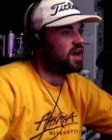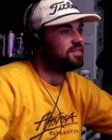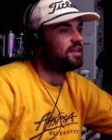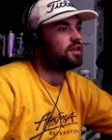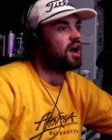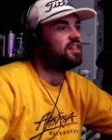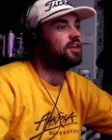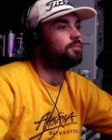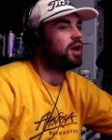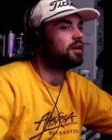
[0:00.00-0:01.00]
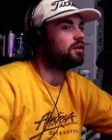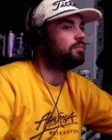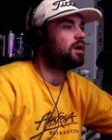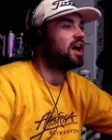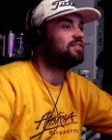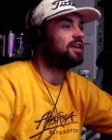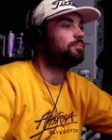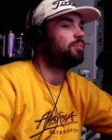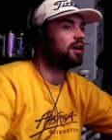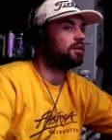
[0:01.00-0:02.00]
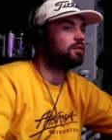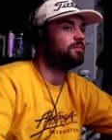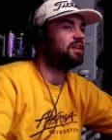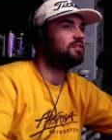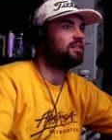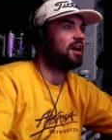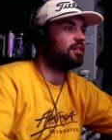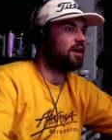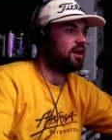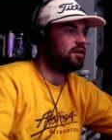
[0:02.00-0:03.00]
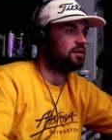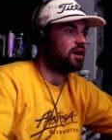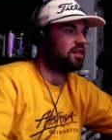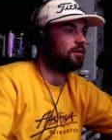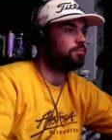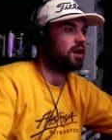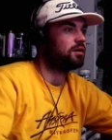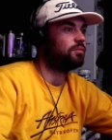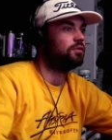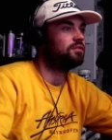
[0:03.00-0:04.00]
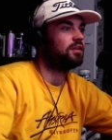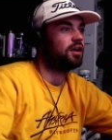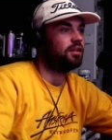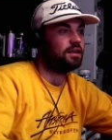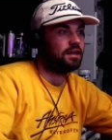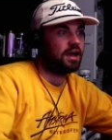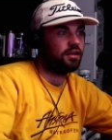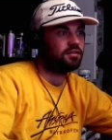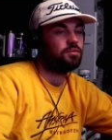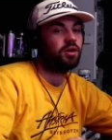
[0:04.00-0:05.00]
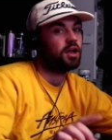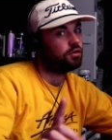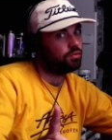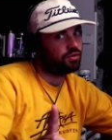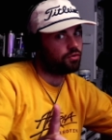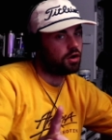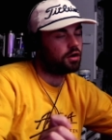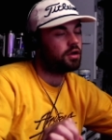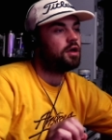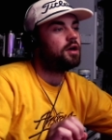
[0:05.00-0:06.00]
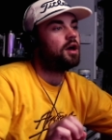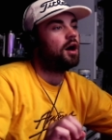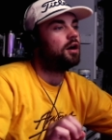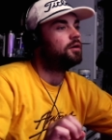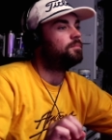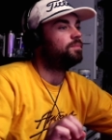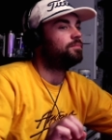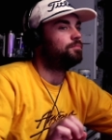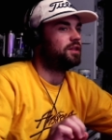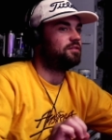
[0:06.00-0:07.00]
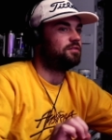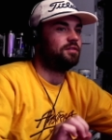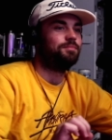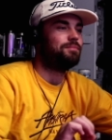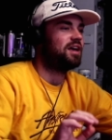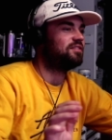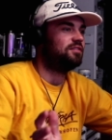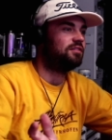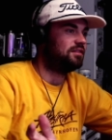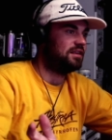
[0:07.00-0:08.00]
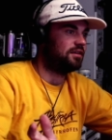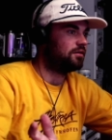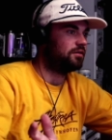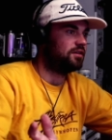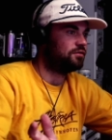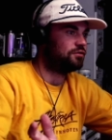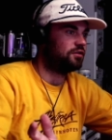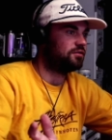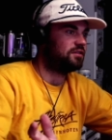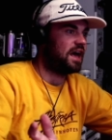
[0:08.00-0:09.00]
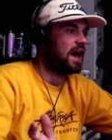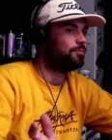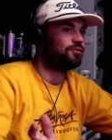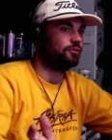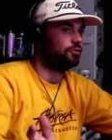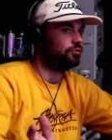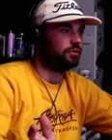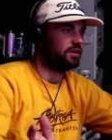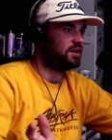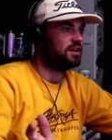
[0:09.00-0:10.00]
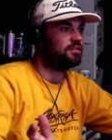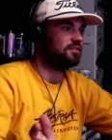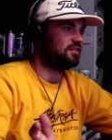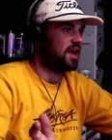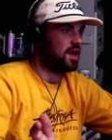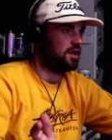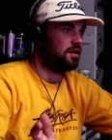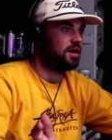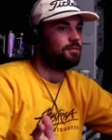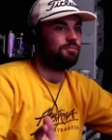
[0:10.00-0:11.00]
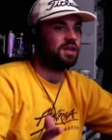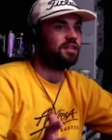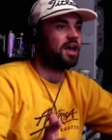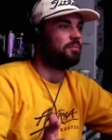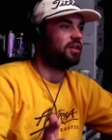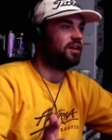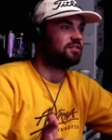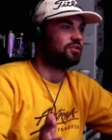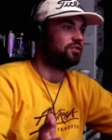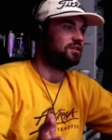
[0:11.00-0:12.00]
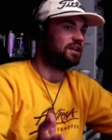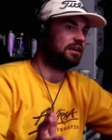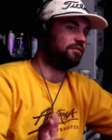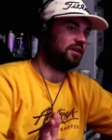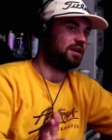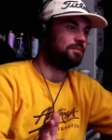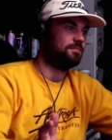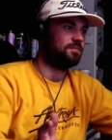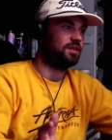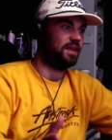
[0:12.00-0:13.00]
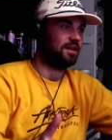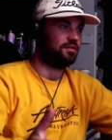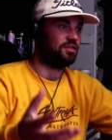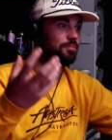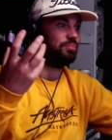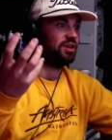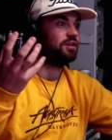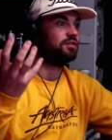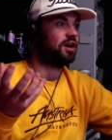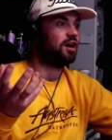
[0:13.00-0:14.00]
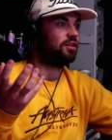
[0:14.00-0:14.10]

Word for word: I think Beckham. I think Beckham is L.A. I think Beckham owns the L.A. Galaxy, but I could be wrong. But Messi's deal is just absolutely insane. Being the MLS couldn't give him like the $1 billion